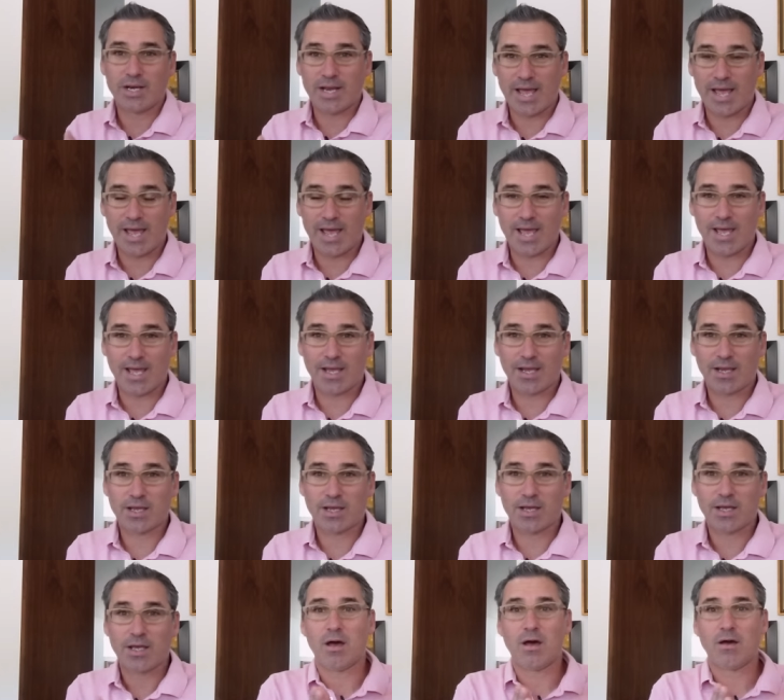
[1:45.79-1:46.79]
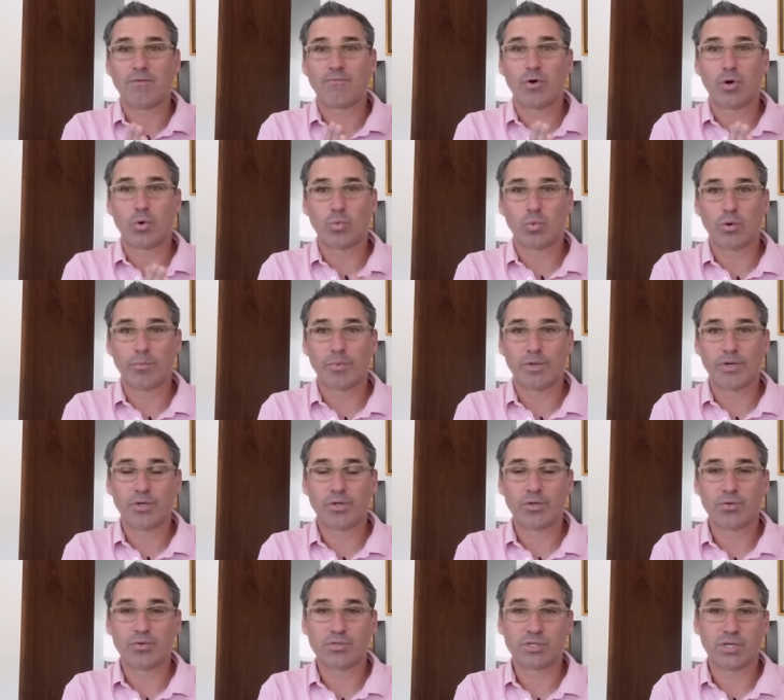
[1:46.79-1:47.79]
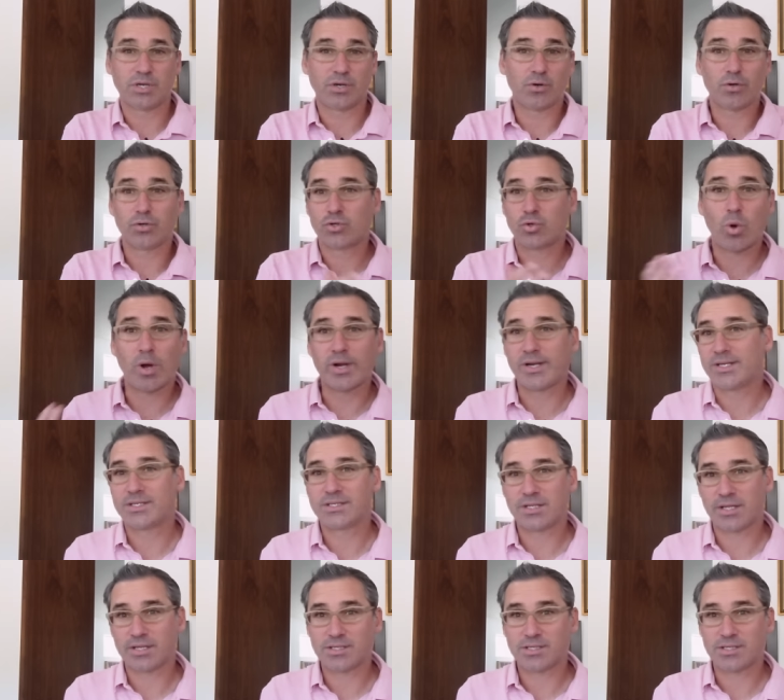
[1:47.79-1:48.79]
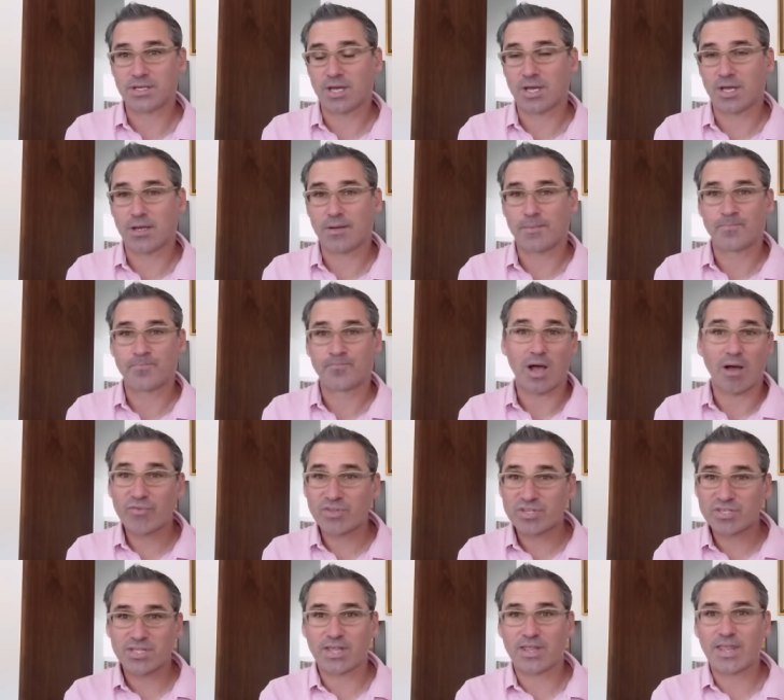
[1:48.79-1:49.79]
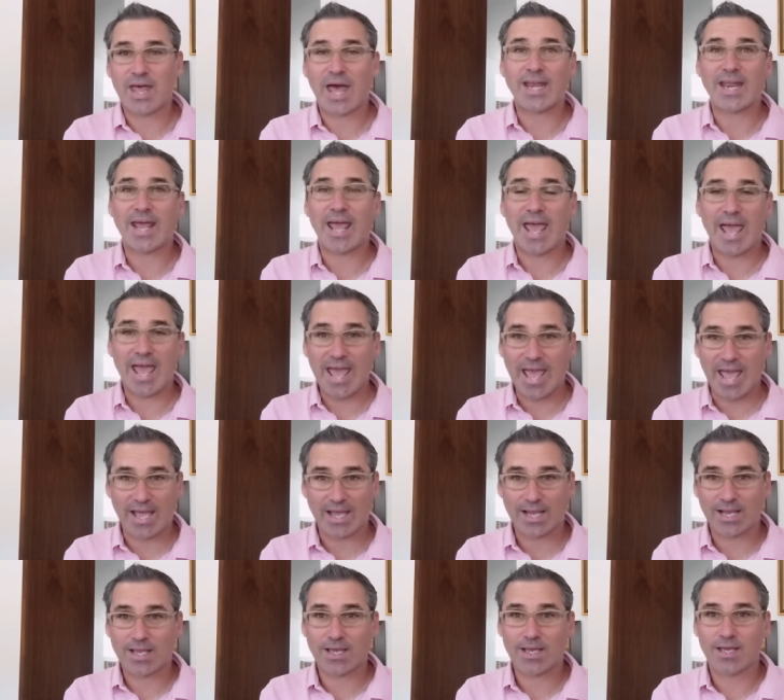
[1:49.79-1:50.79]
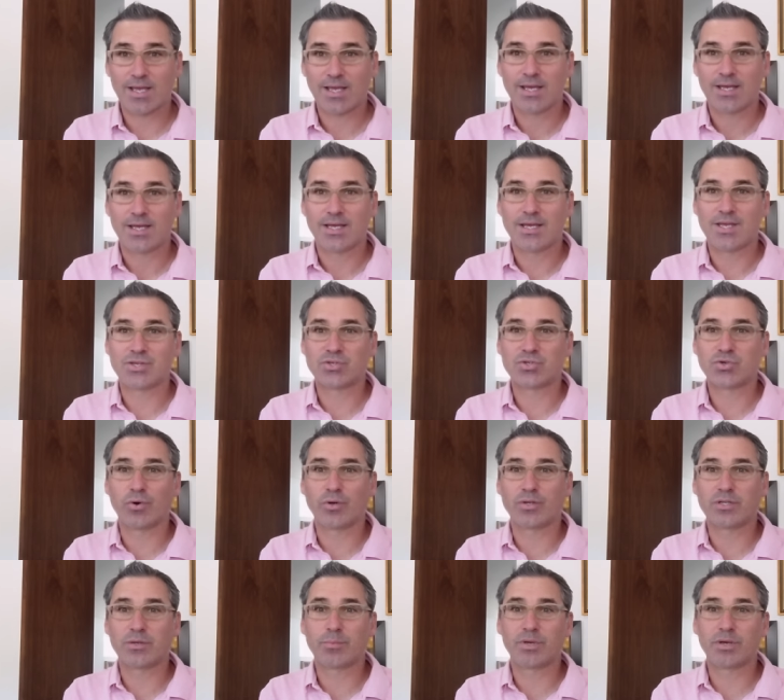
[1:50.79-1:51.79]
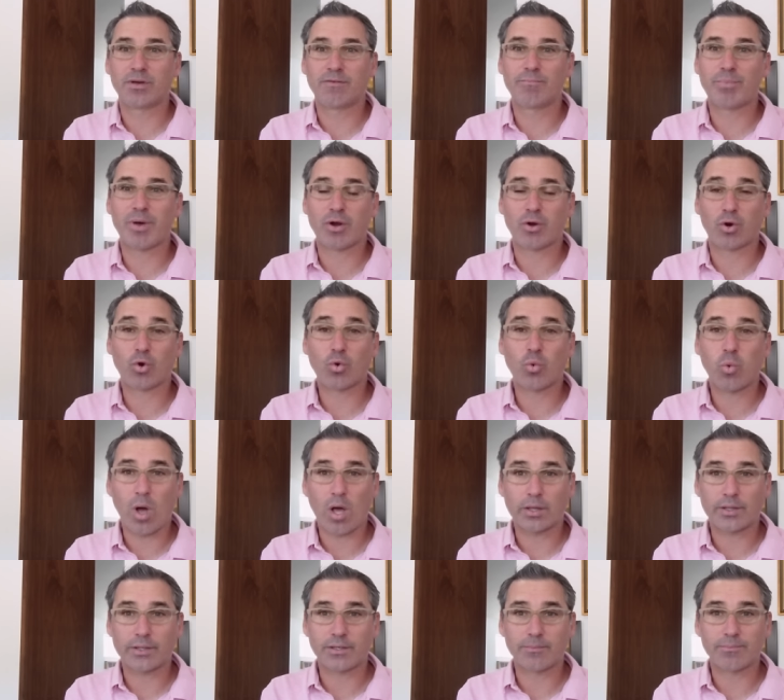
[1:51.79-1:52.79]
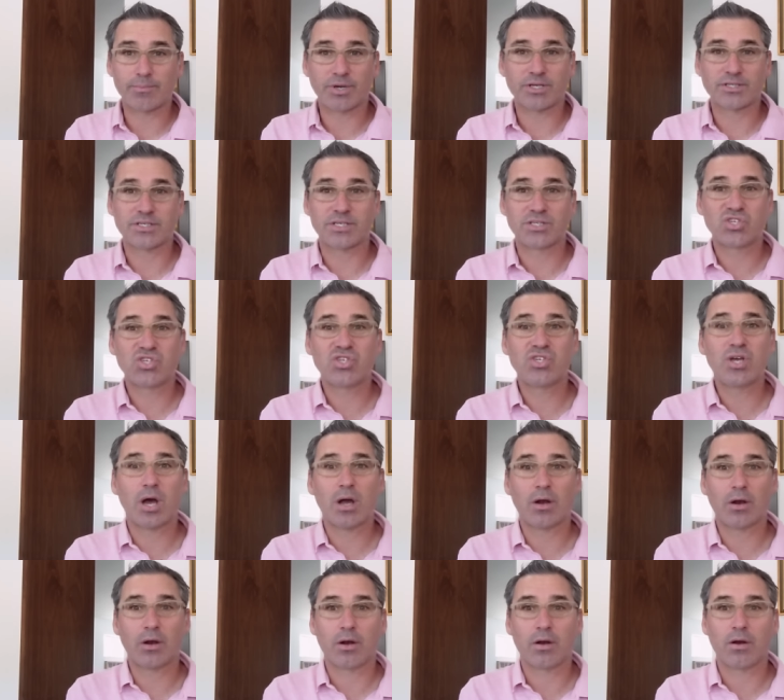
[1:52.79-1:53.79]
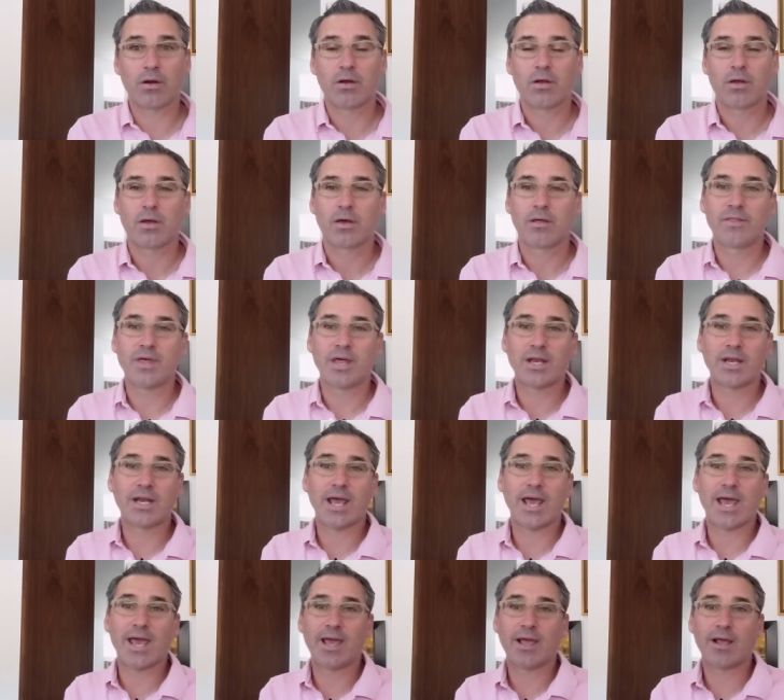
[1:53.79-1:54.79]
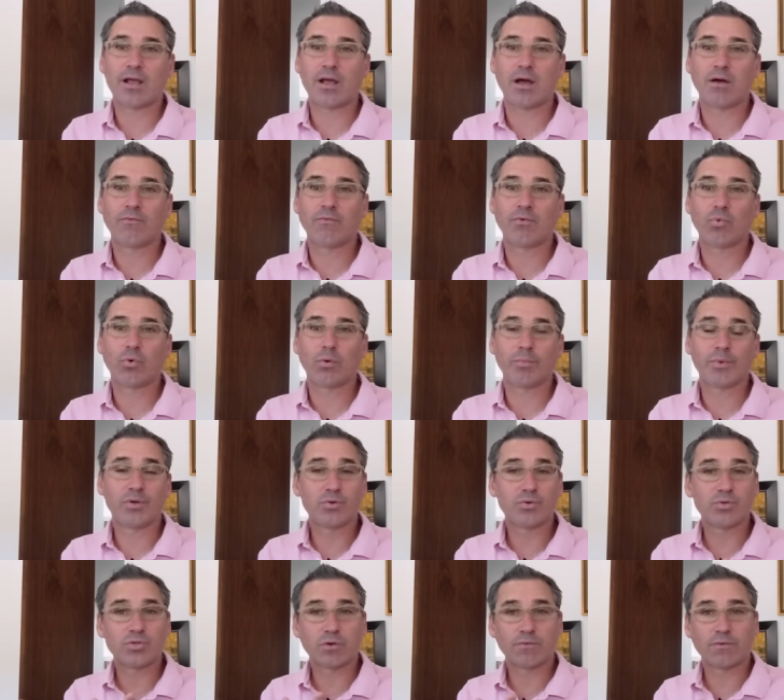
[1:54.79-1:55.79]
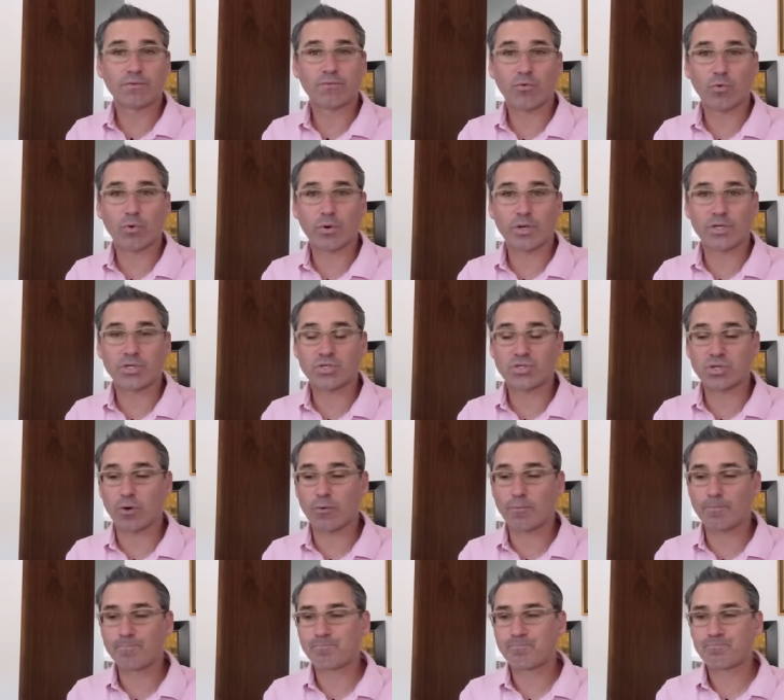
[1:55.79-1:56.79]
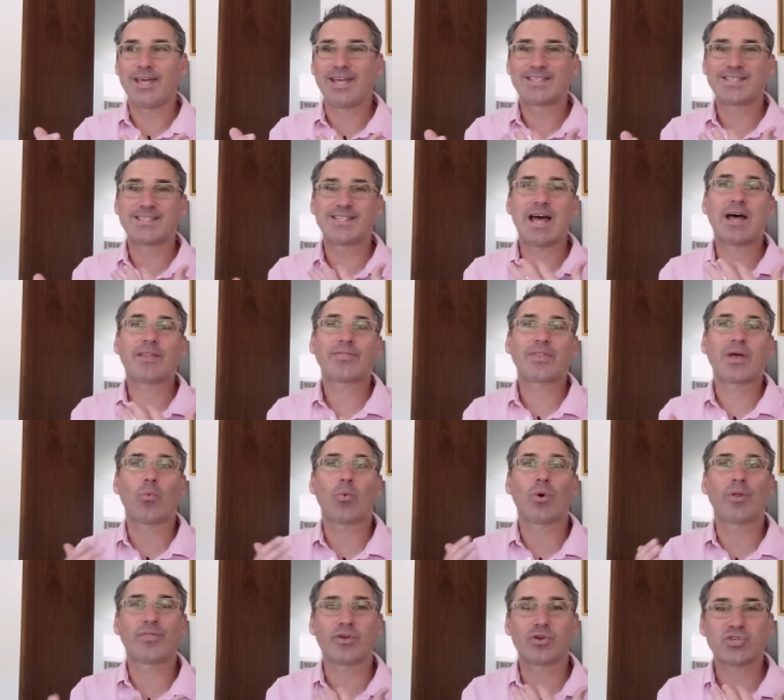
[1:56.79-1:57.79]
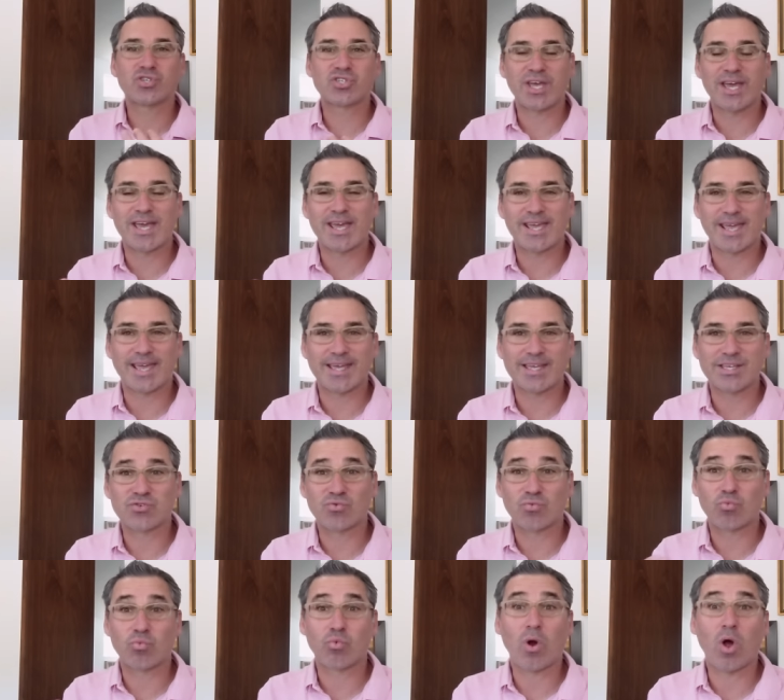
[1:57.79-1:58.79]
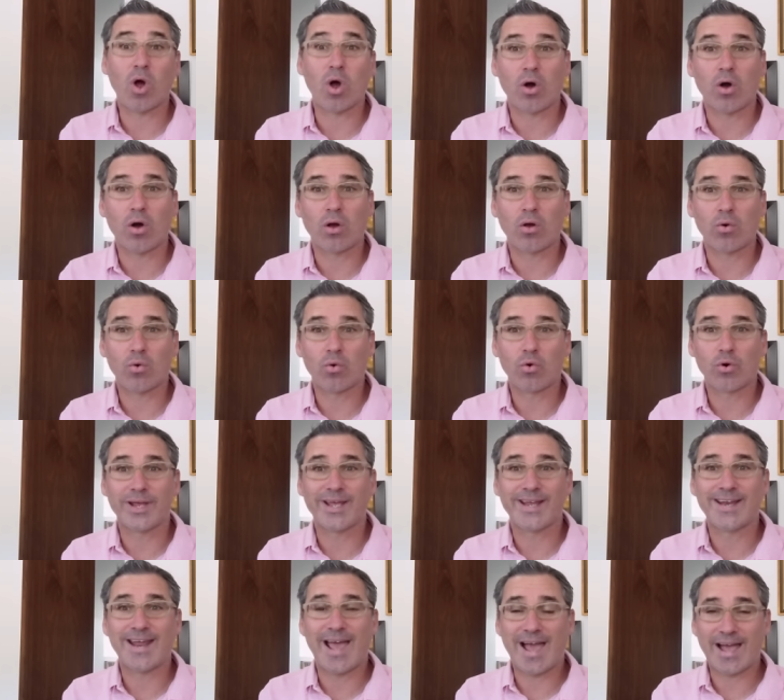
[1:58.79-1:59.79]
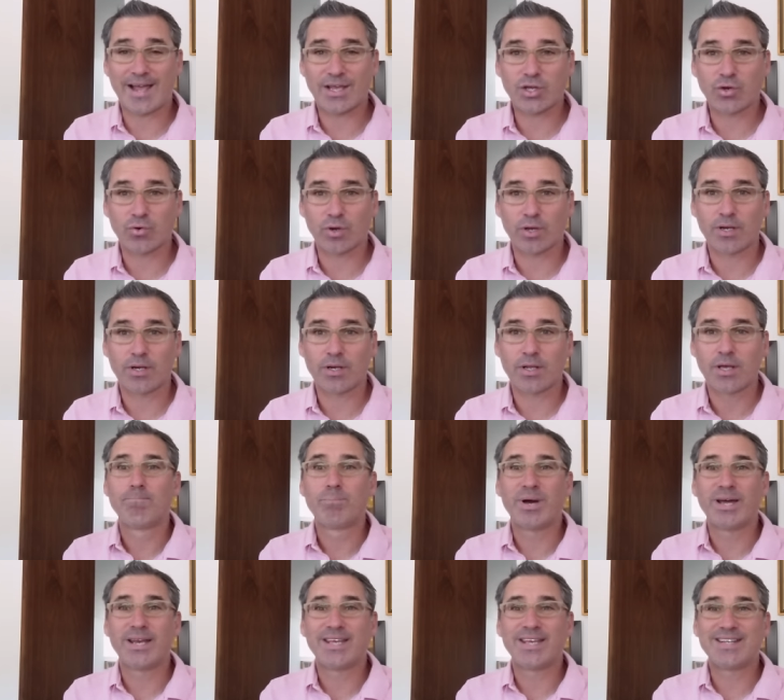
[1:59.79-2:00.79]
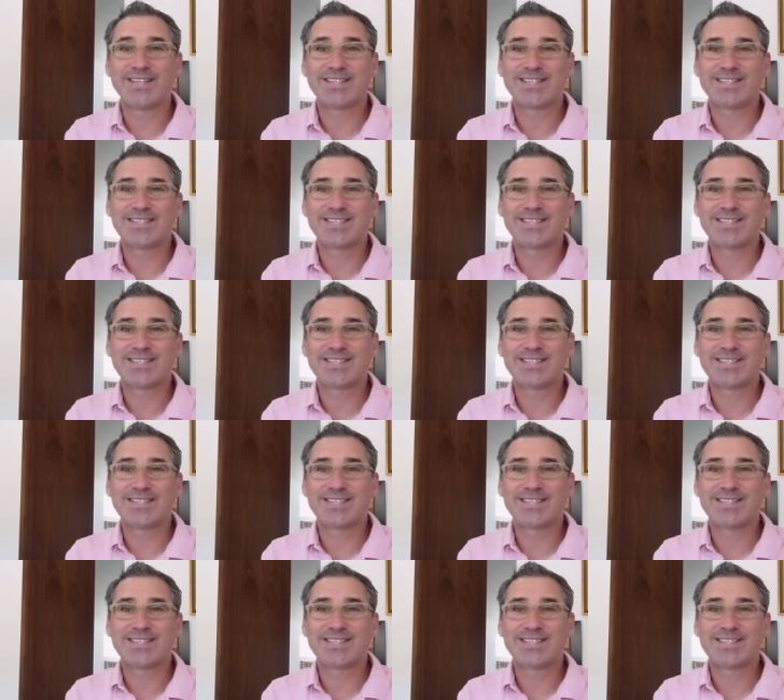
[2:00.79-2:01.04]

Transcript: an egg of a woman who's in her 20s, let's say, obviously that egg is going to be of better quality because it's younger than an egg of a woman who's over 40. So it's not that what they're saying is wrong or inaccurate, but